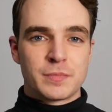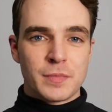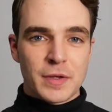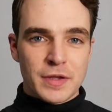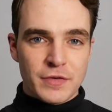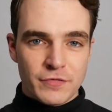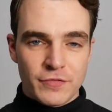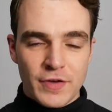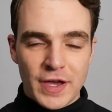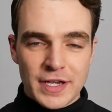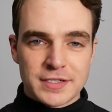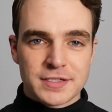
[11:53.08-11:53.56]

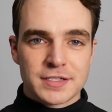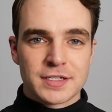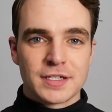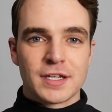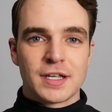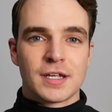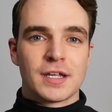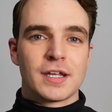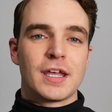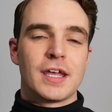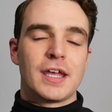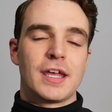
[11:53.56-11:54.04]

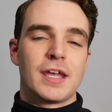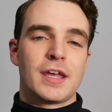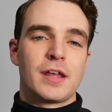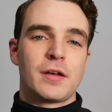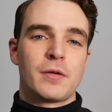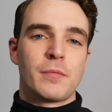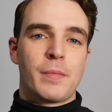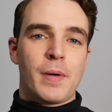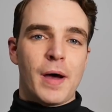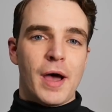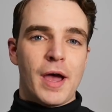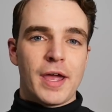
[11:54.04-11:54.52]
investing
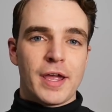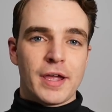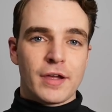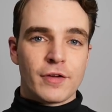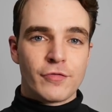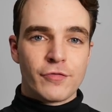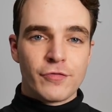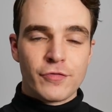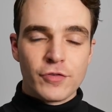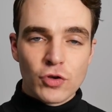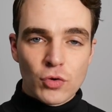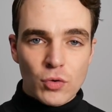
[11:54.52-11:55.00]
and buying
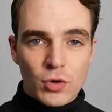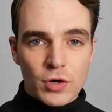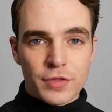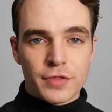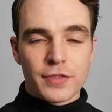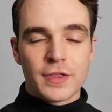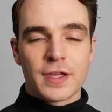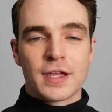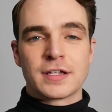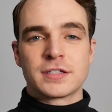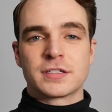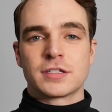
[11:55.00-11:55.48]
fewer
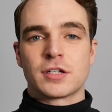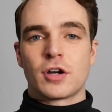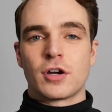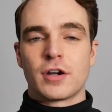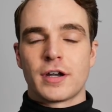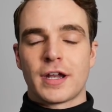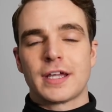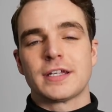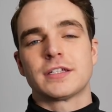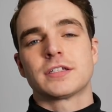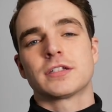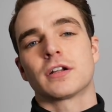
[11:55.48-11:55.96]
things that are
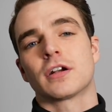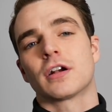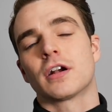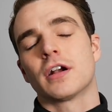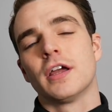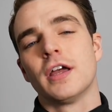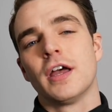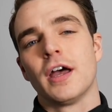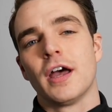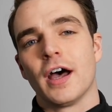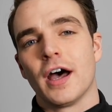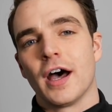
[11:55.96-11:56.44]

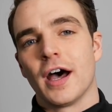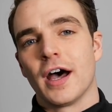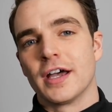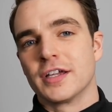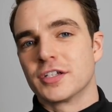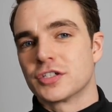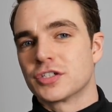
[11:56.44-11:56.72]
nicer uh,